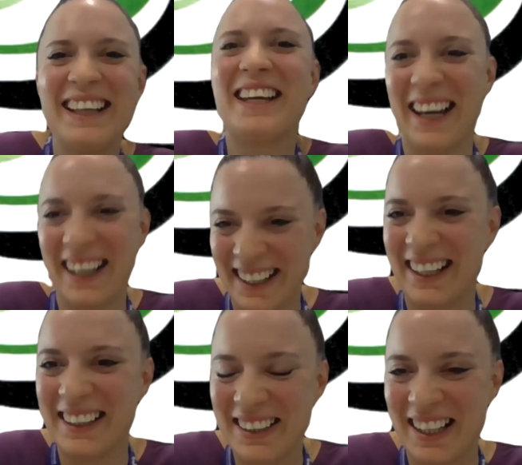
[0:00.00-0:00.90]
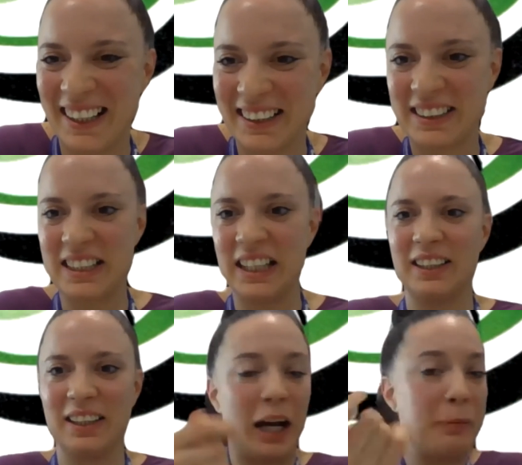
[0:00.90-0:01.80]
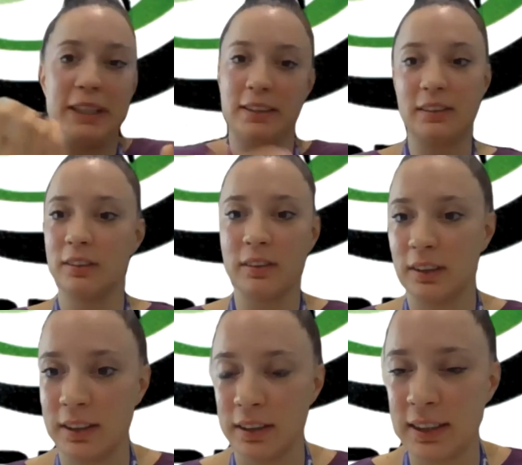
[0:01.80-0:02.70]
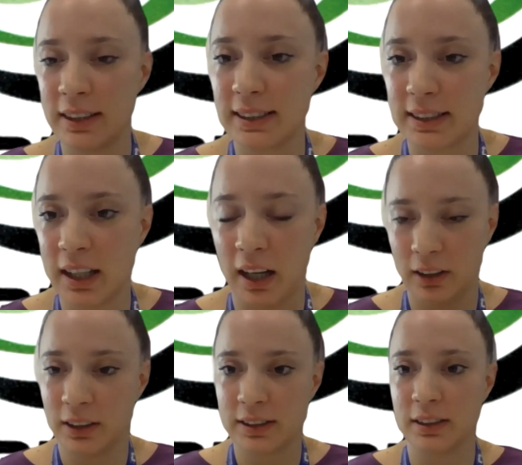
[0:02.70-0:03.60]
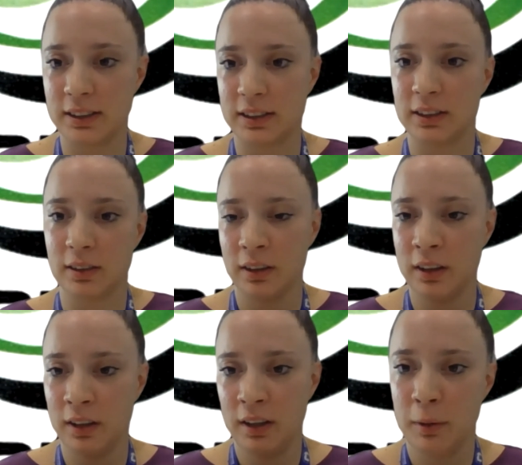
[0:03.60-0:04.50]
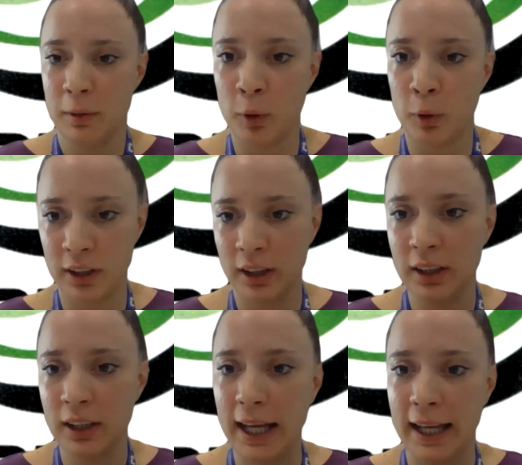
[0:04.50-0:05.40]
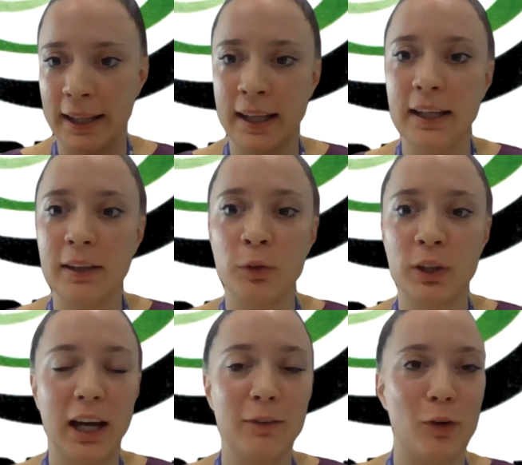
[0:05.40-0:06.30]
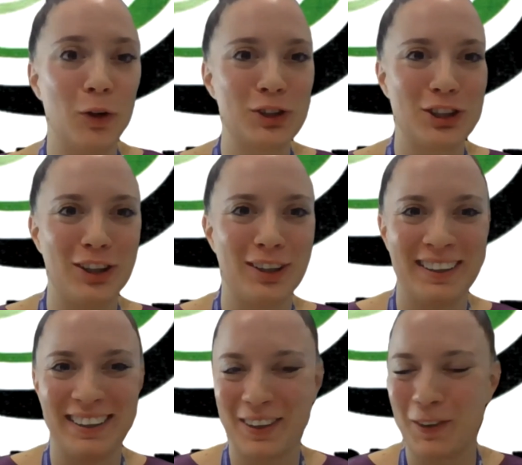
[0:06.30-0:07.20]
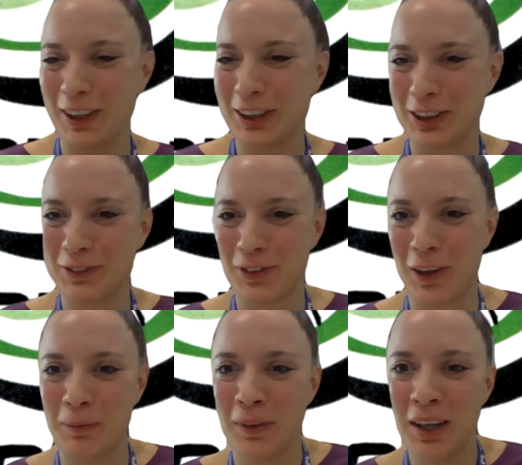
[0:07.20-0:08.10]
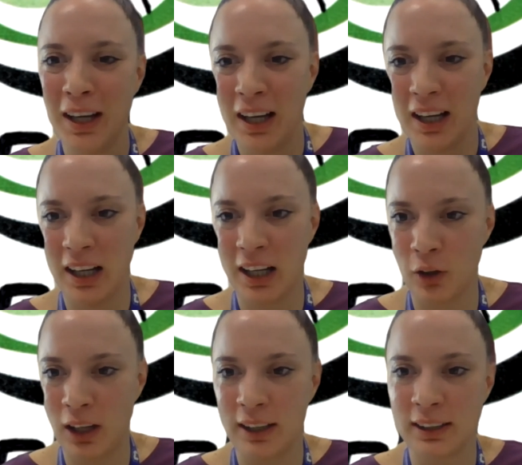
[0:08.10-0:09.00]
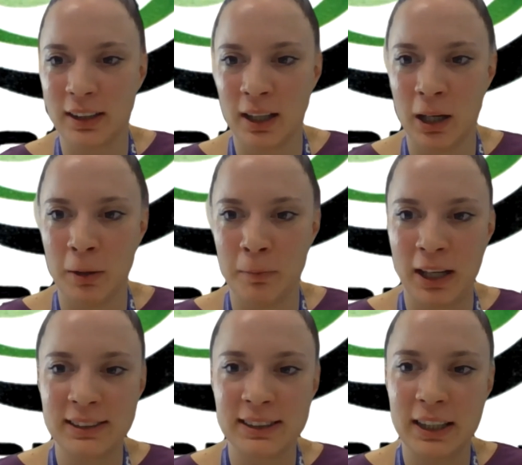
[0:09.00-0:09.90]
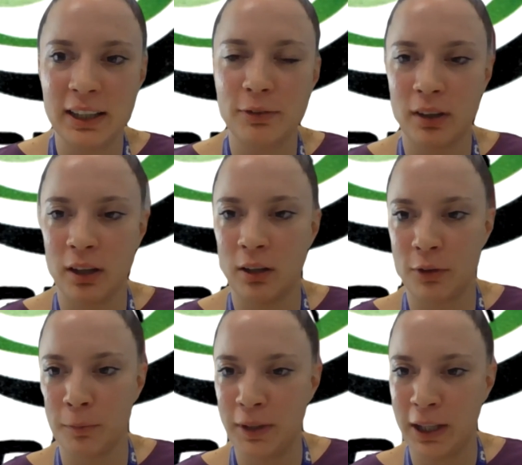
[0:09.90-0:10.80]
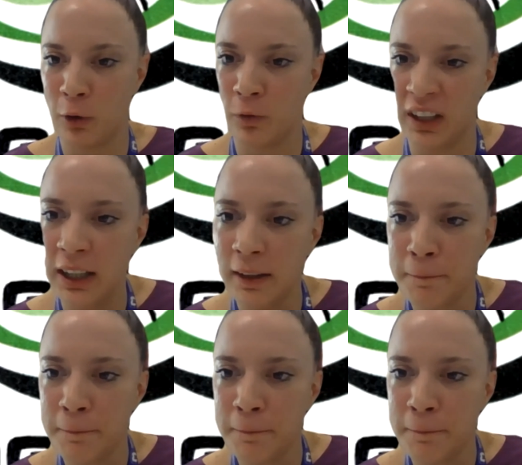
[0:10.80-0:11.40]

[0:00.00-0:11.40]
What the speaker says: Yeah, I understand. I mean, this, it's important. And then we have also a question from Roland Martsky from TU Wien.